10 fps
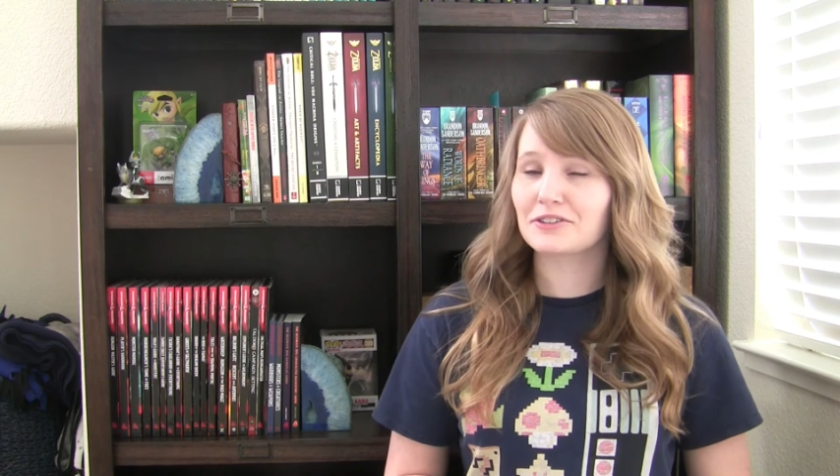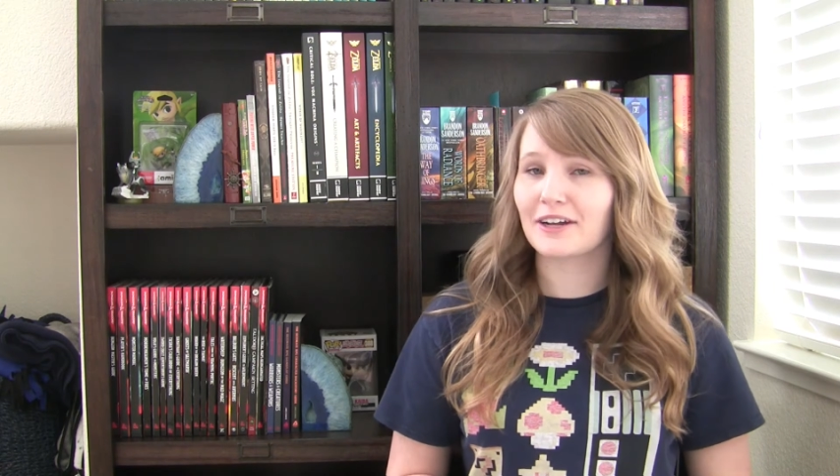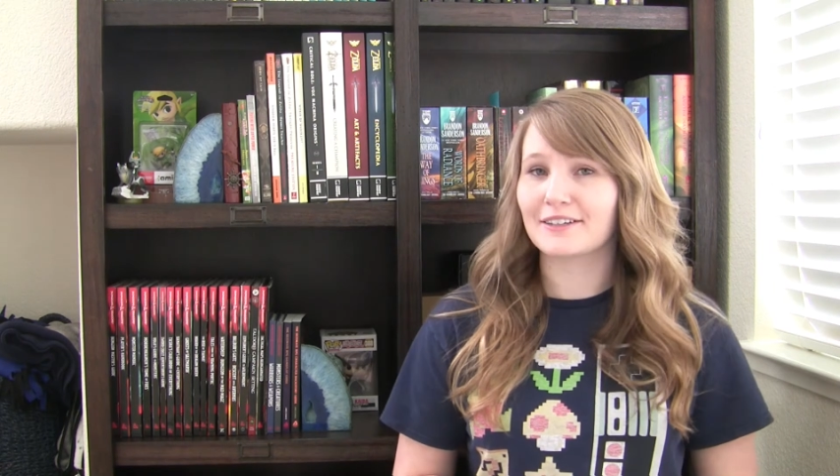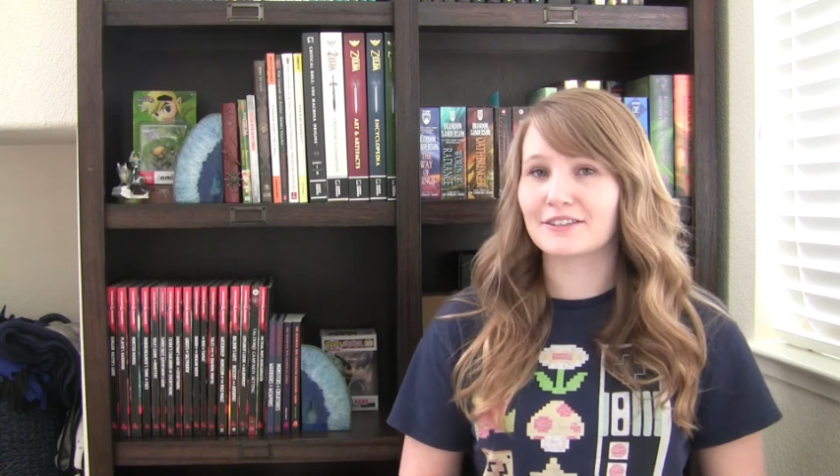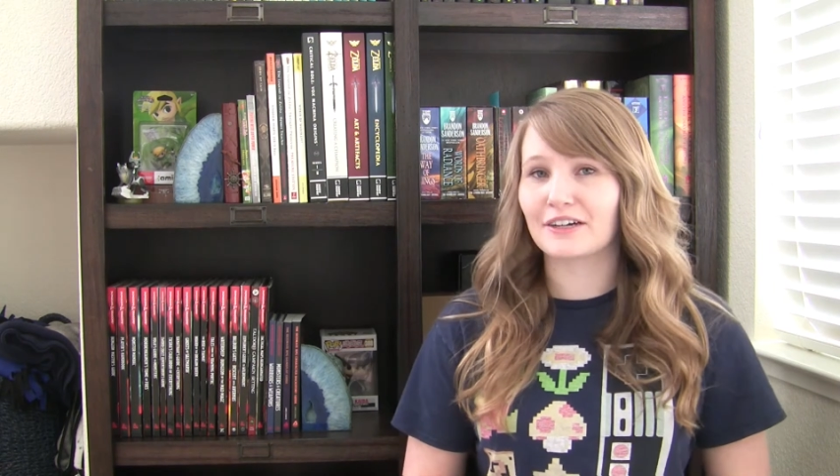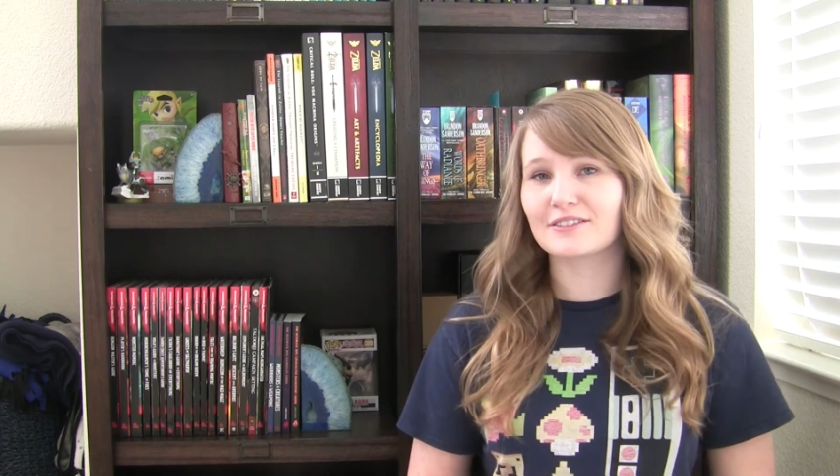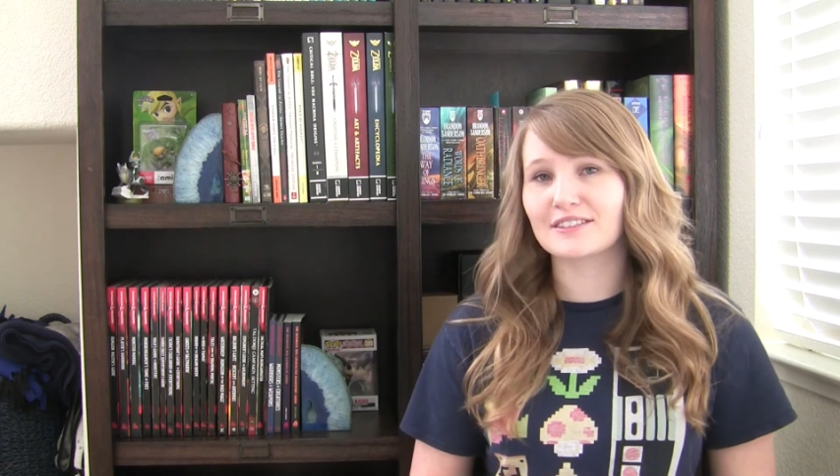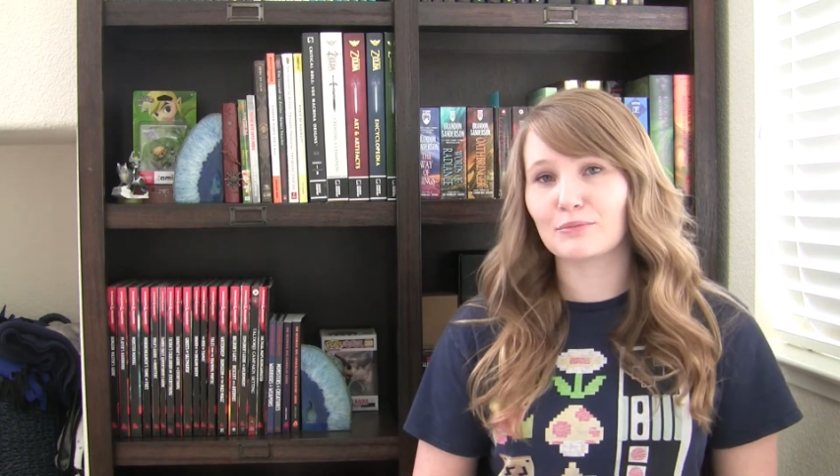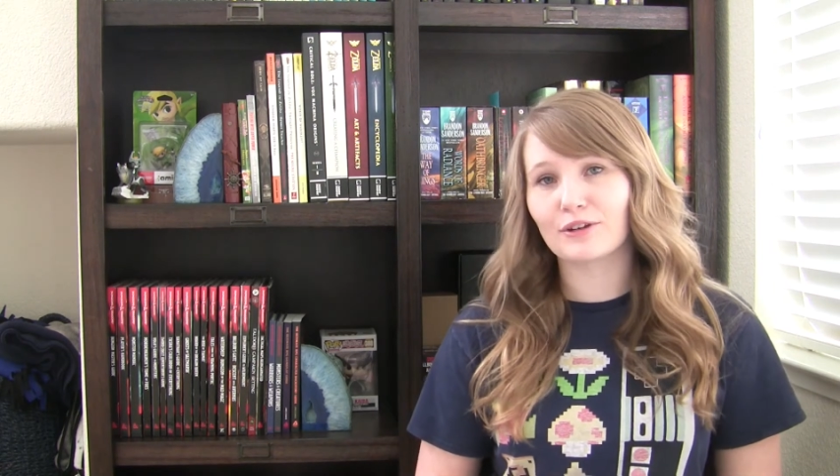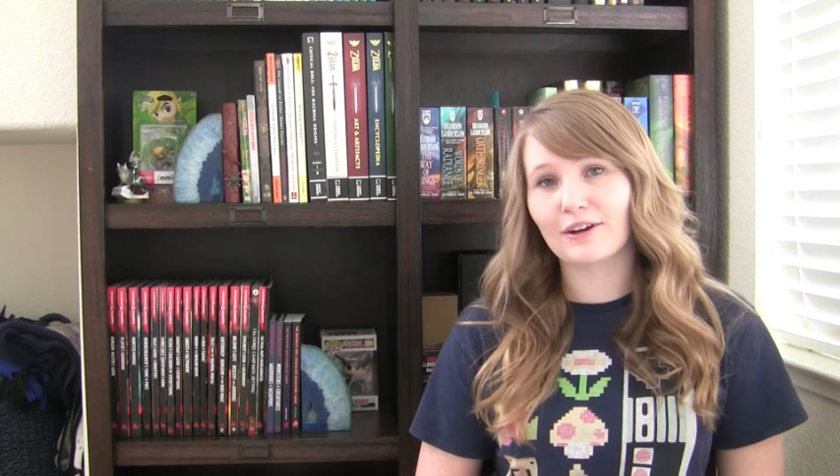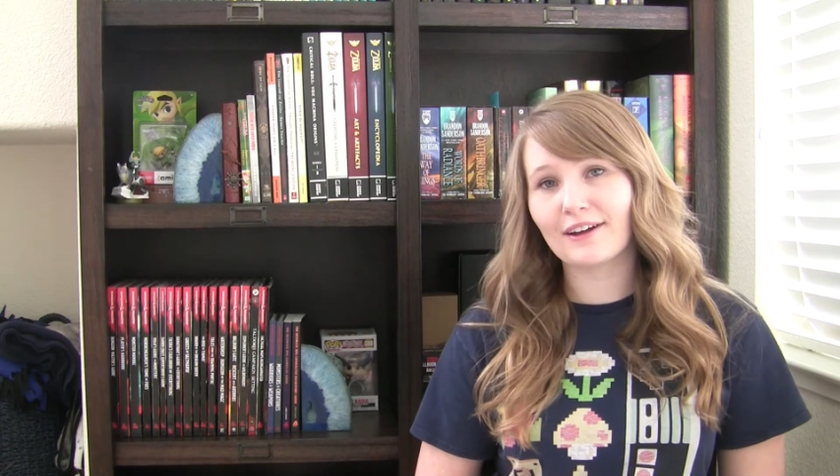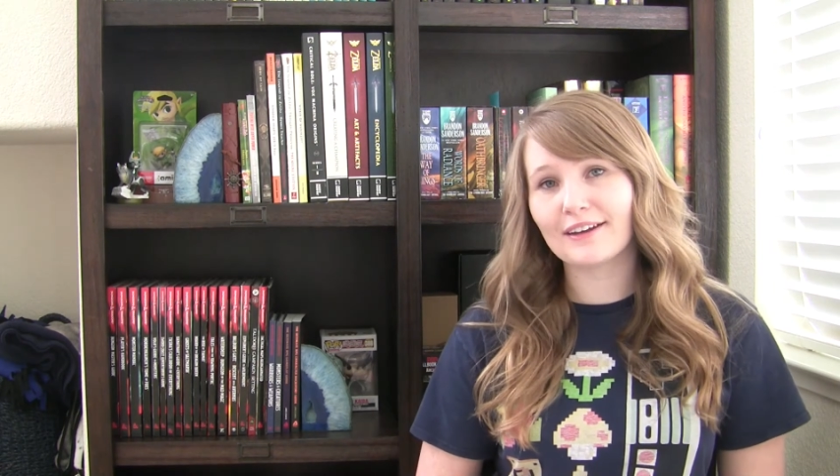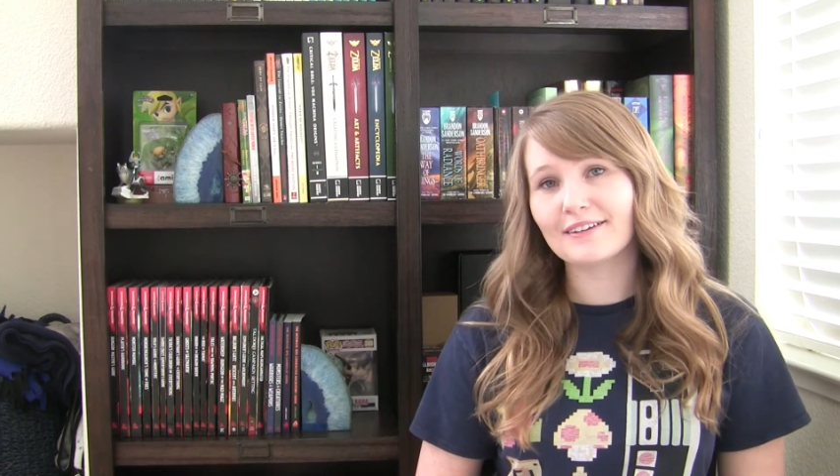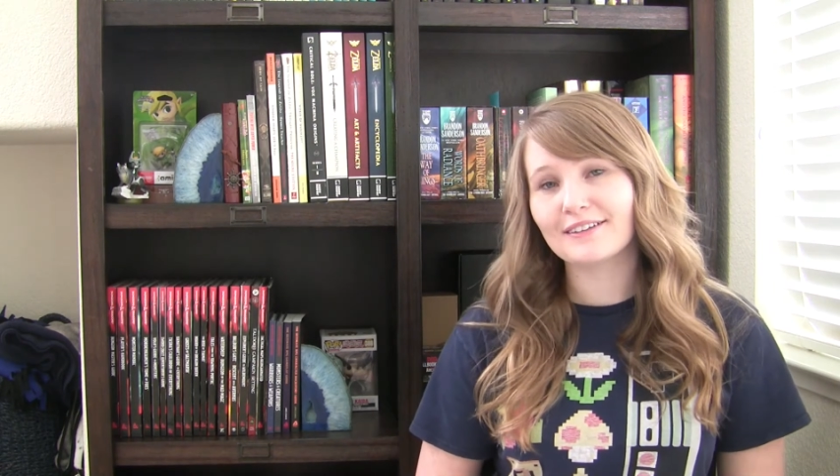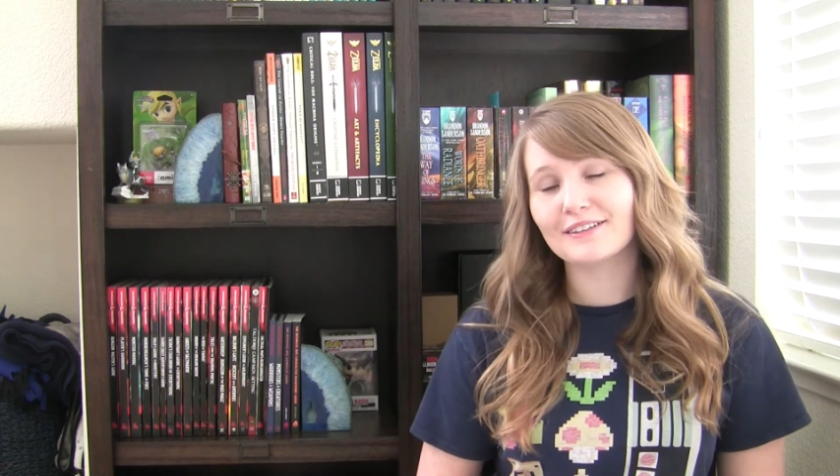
try to turn someone on,